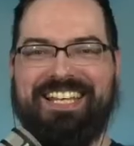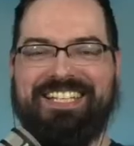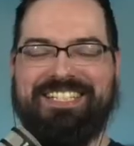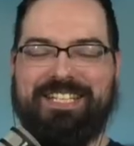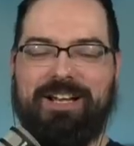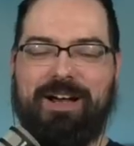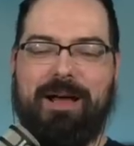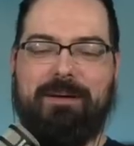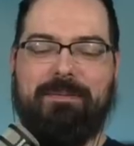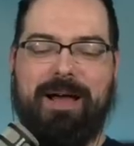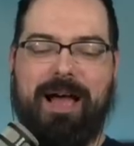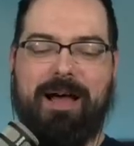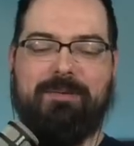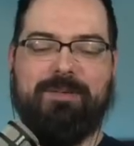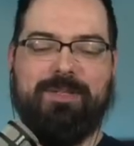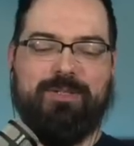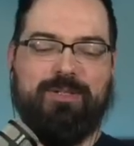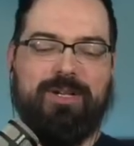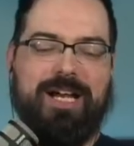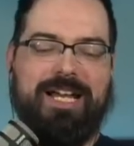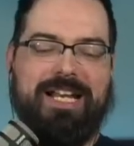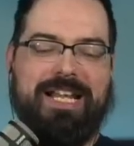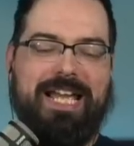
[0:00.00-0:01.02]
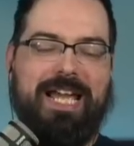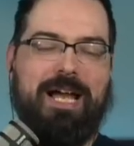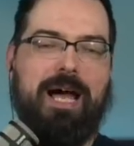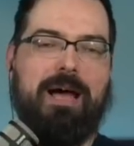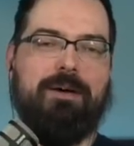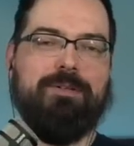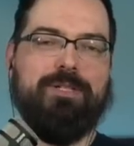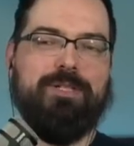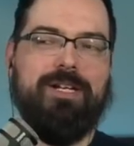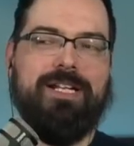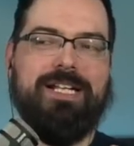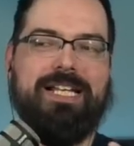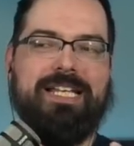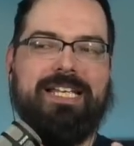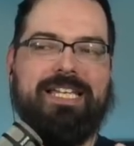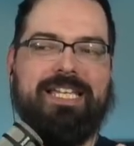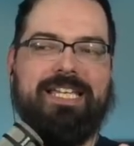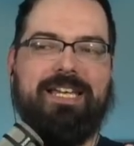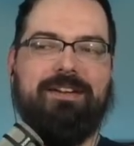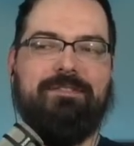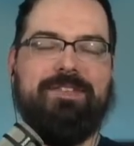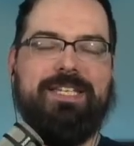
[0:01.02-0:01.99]
So I was trying to help. I was trying to
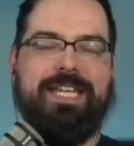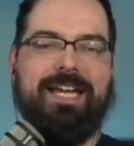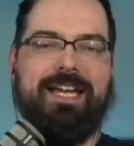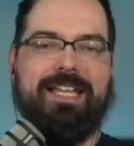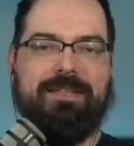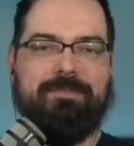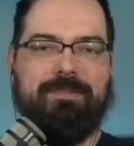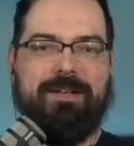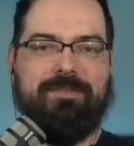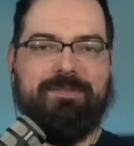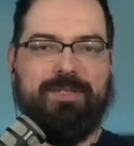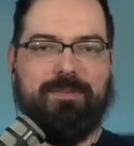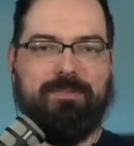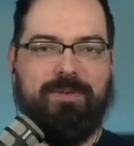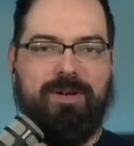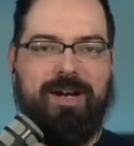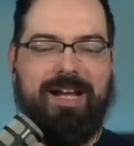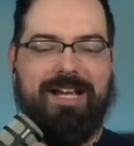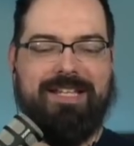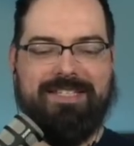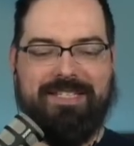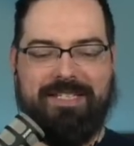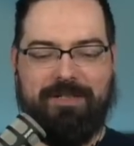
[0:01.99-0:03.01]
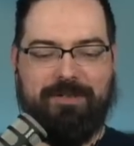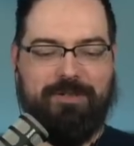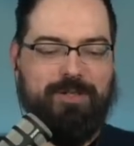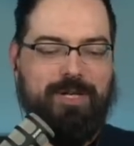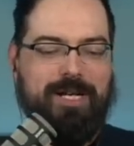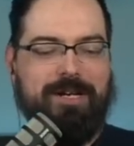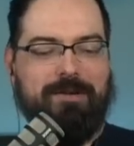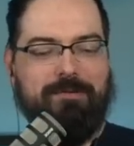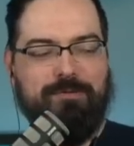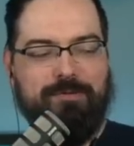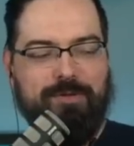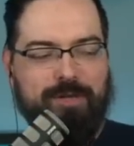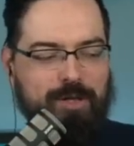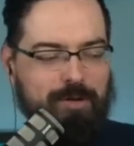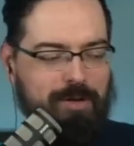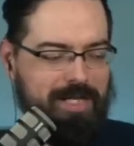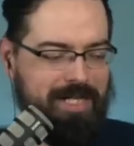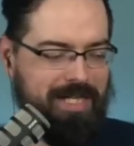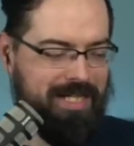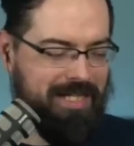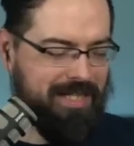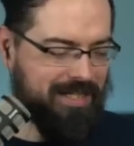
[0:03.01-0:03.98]
give the element of surprise, and you're trying to
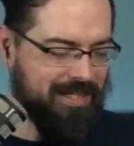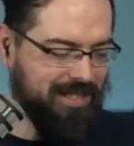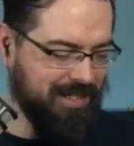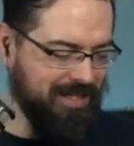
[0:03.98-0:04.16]
ruin it.